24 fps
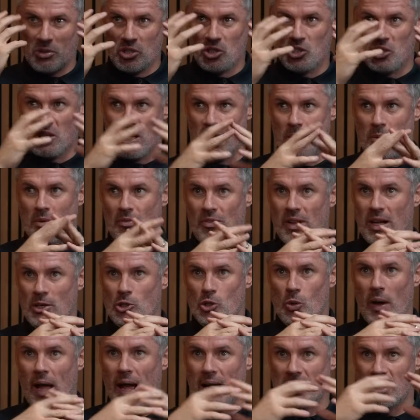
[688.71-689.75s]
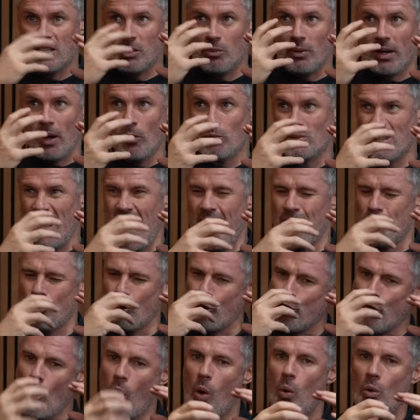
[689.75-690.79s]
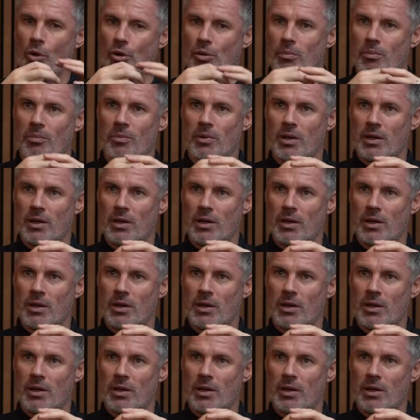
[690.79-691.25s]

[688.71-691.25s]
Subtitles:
was steaming with that. So I actually, without having a go at him,